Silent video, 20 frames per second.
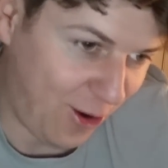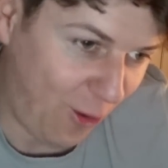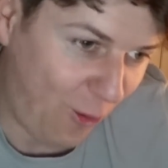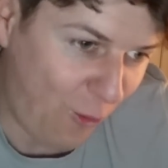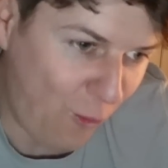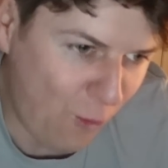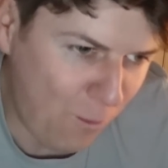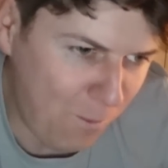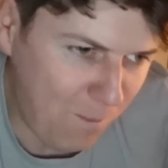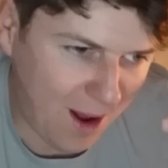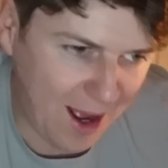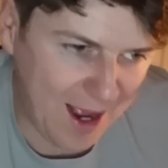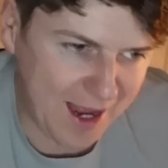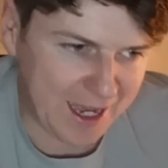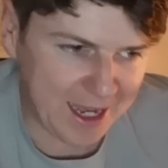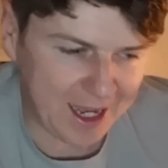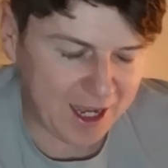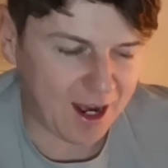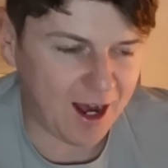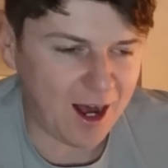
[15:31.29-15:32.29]
oh my
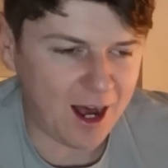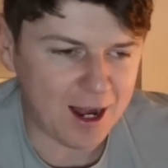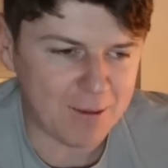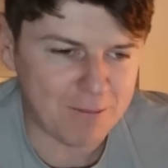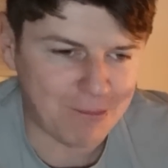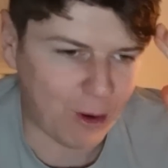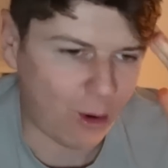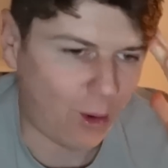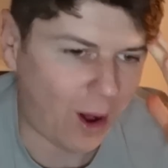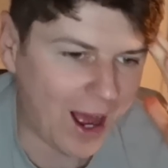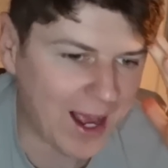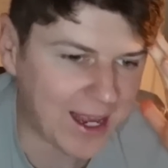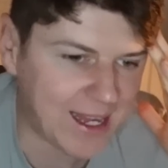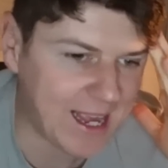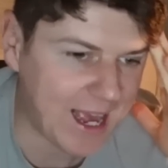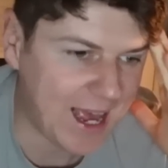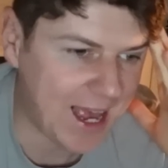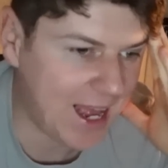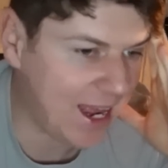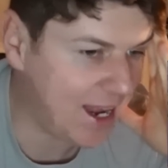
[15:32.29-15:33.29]
god, bro! I
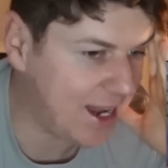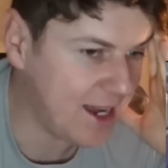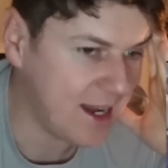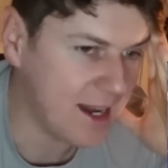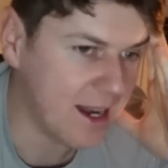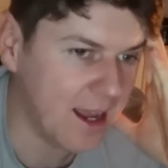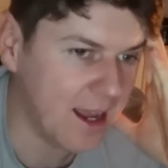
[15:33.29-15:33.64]
can't.